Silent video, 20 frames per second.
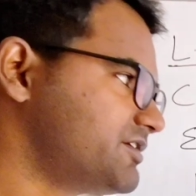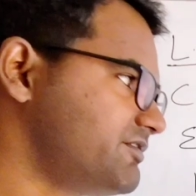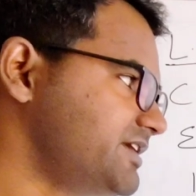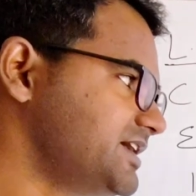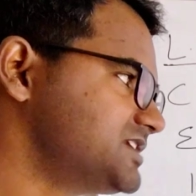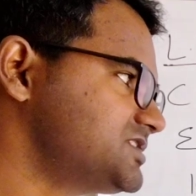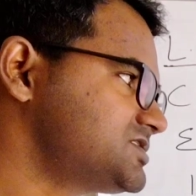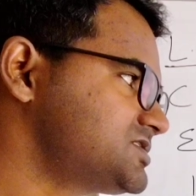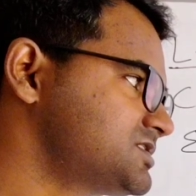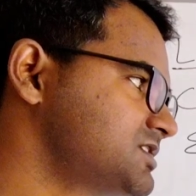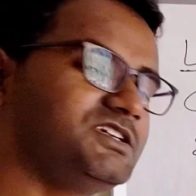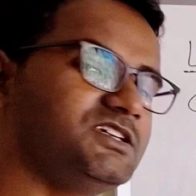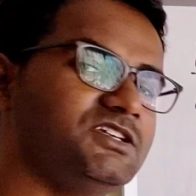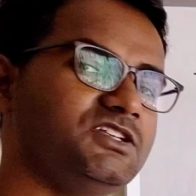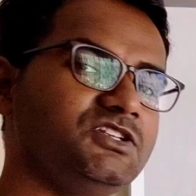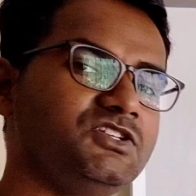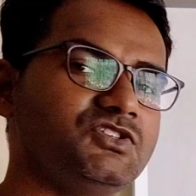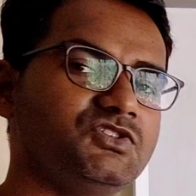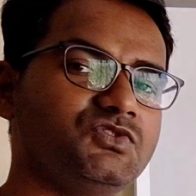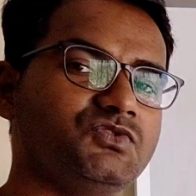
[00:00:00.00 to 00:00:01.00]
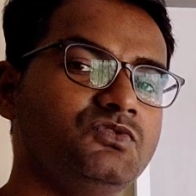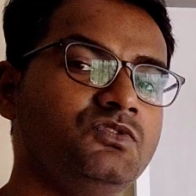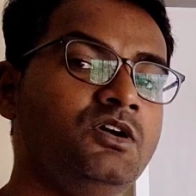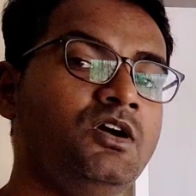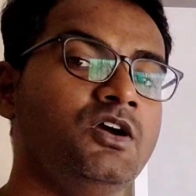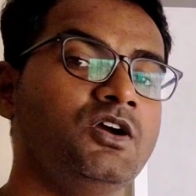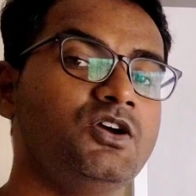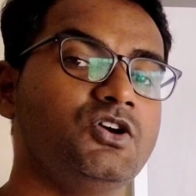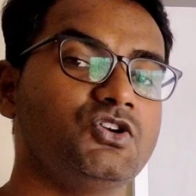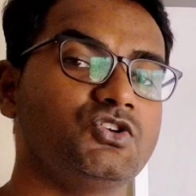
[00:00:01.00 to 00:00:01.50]
Rest 15 to
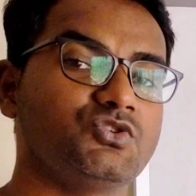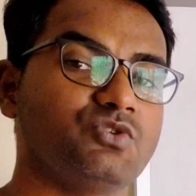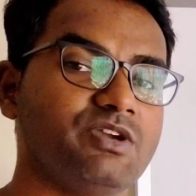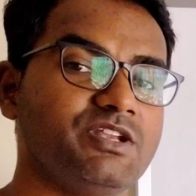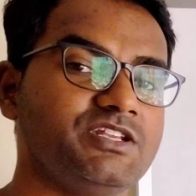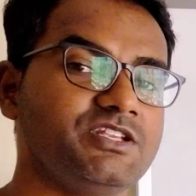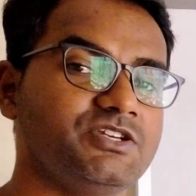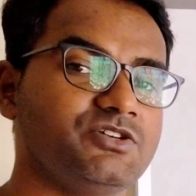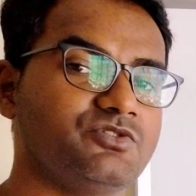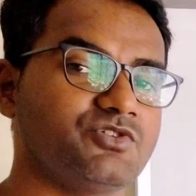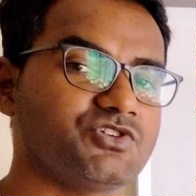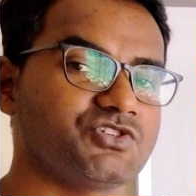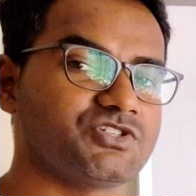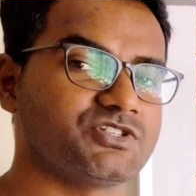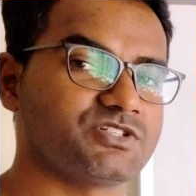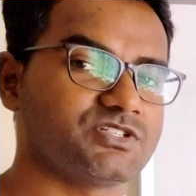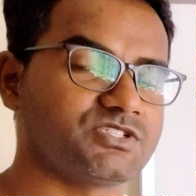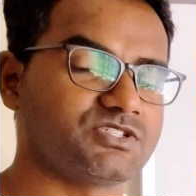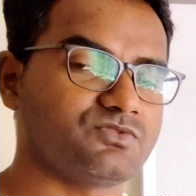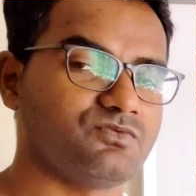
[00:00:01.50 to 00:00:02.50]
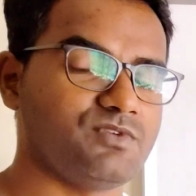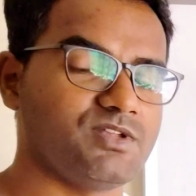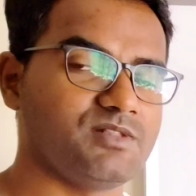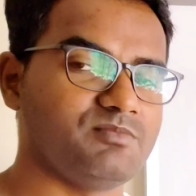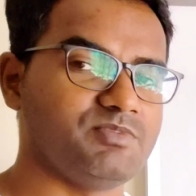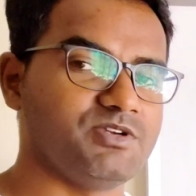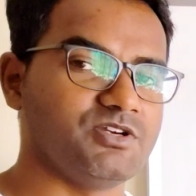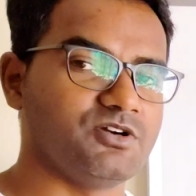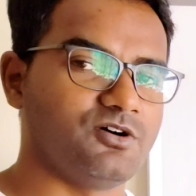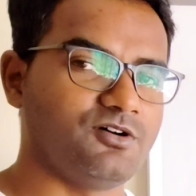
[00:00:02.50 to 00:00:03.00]
20 questions will
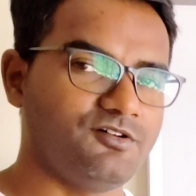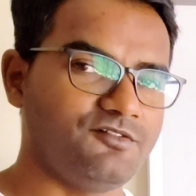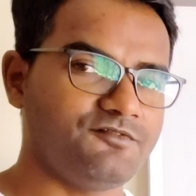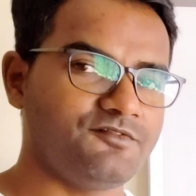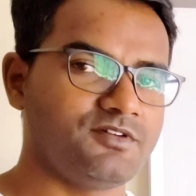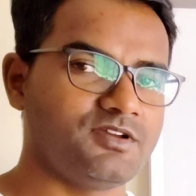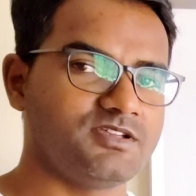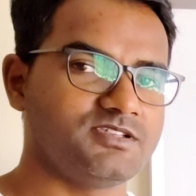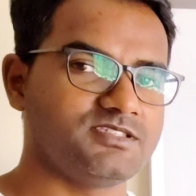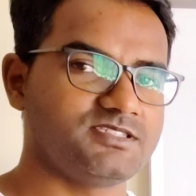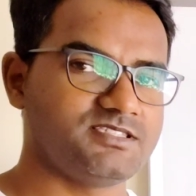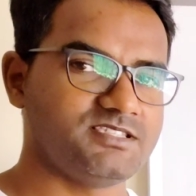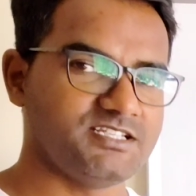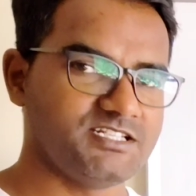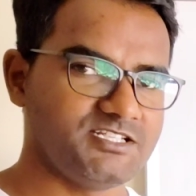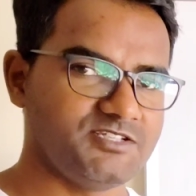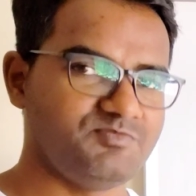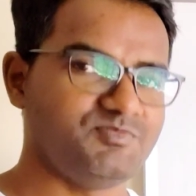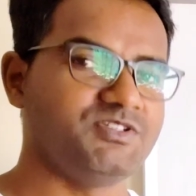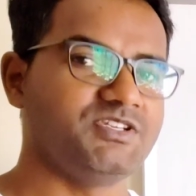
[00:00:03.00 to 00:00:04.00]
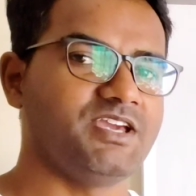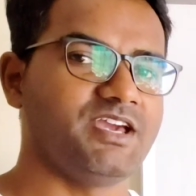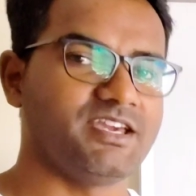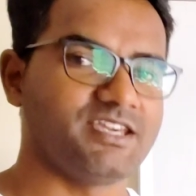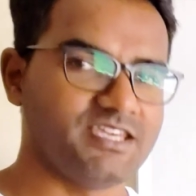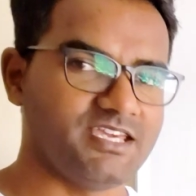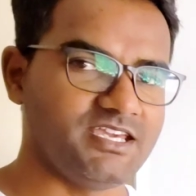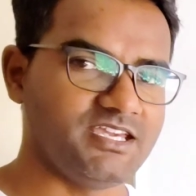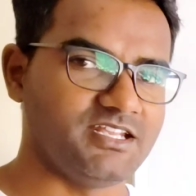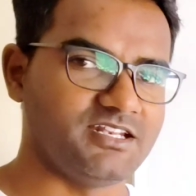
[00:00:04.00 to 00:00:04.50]
be of CDP
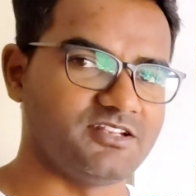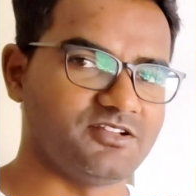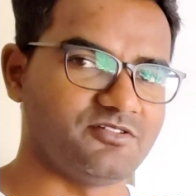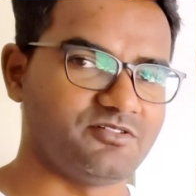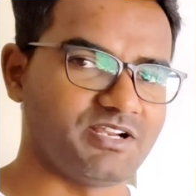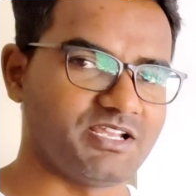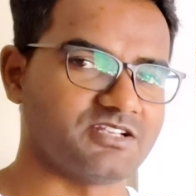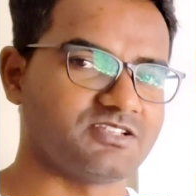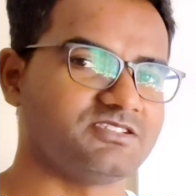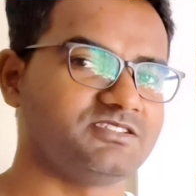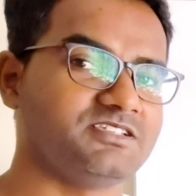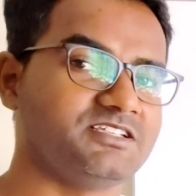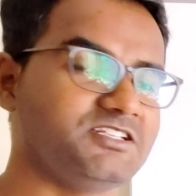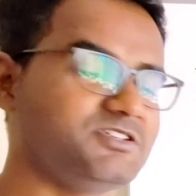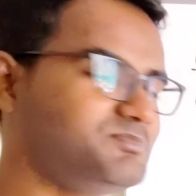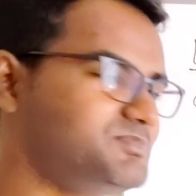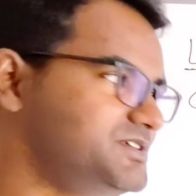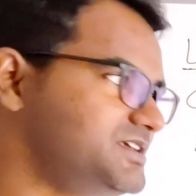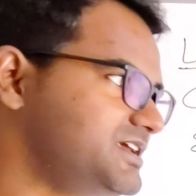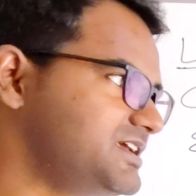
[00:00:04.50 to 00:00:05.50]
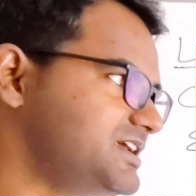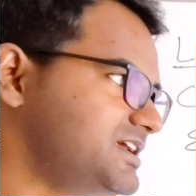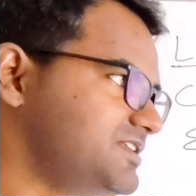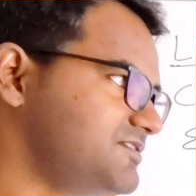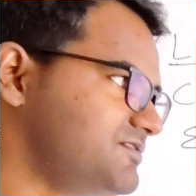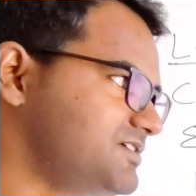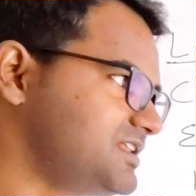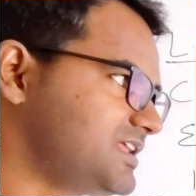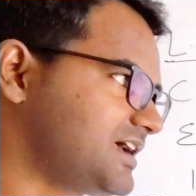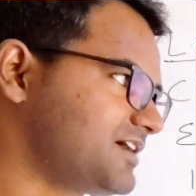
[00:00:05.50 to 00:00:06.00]
again, alright? CDP
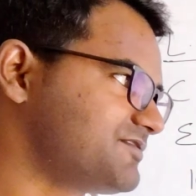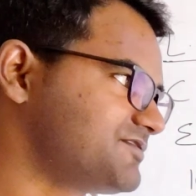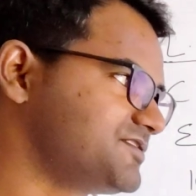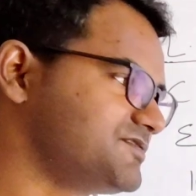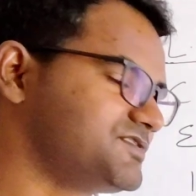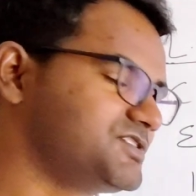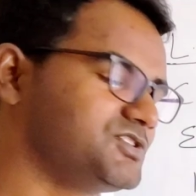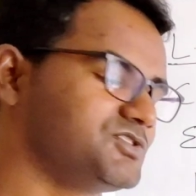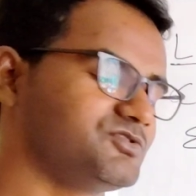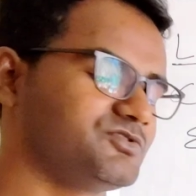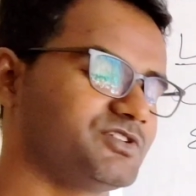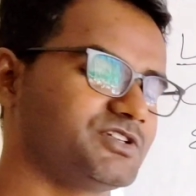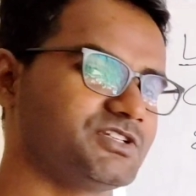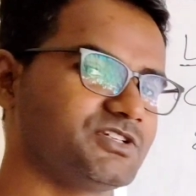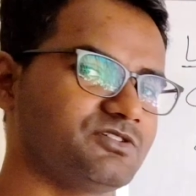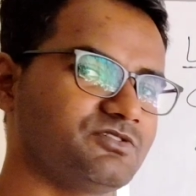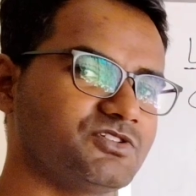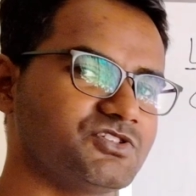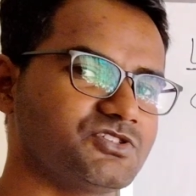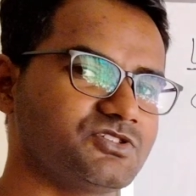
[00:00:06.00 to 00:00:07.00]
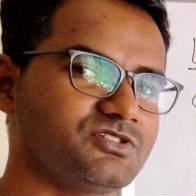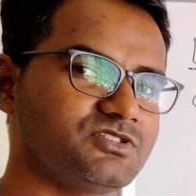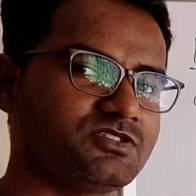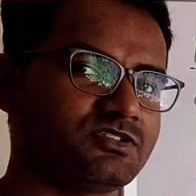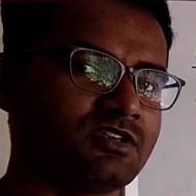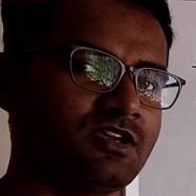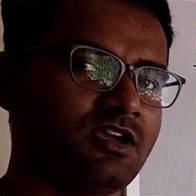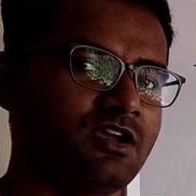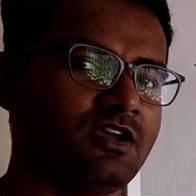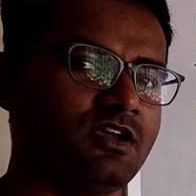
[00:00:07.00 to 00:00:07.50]
again will have 15 to 20
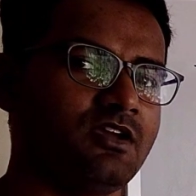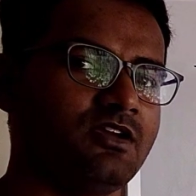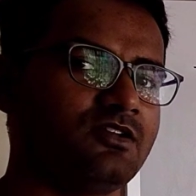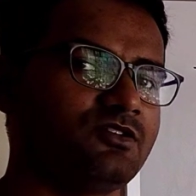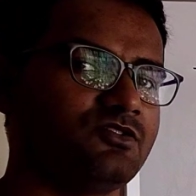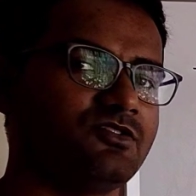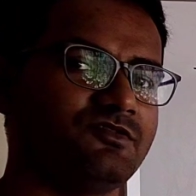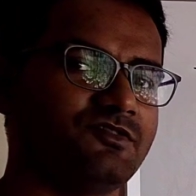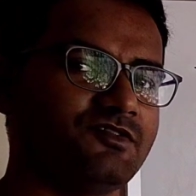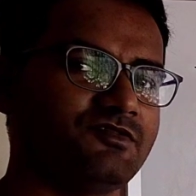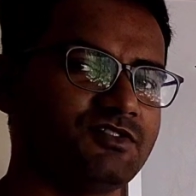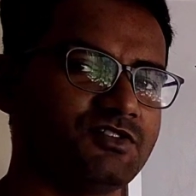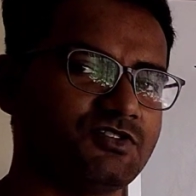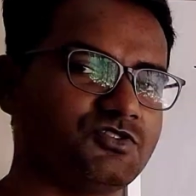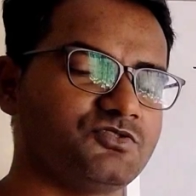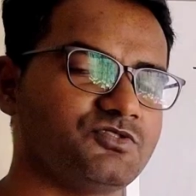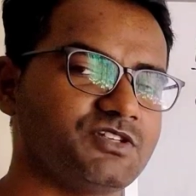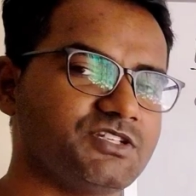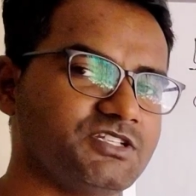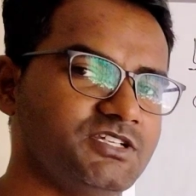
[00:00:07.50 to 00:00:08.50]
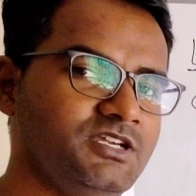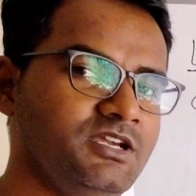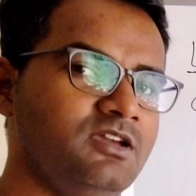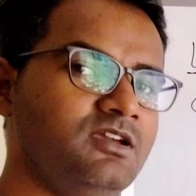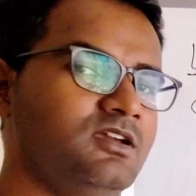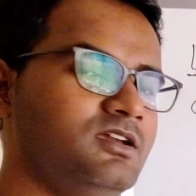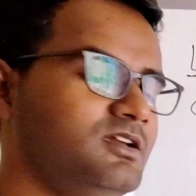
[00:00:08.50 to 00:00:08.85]
questions, not 15 to 20.